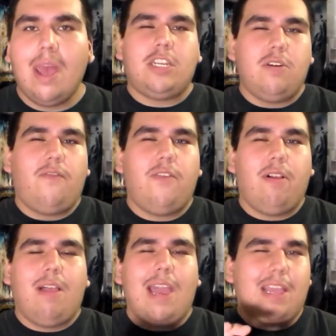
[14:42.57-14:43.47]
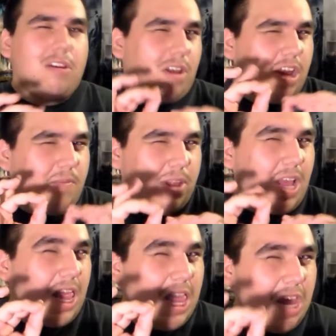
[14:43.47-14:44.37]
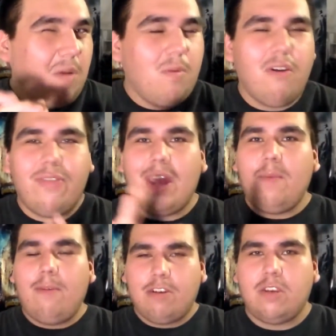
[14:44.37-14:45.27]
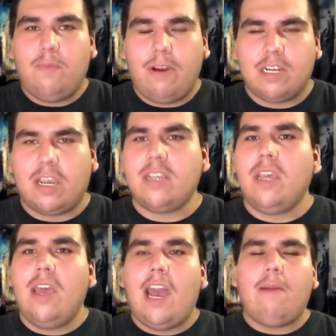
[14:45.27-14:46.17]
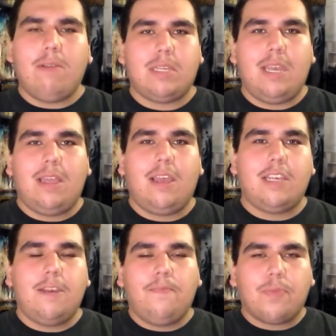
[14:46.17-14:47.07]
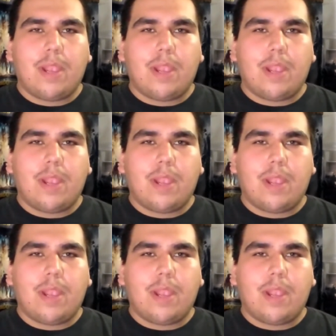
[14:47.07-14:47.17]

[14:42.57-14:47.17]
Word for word: I do feel like there could have been a little more of that emotional punch, because I will say this,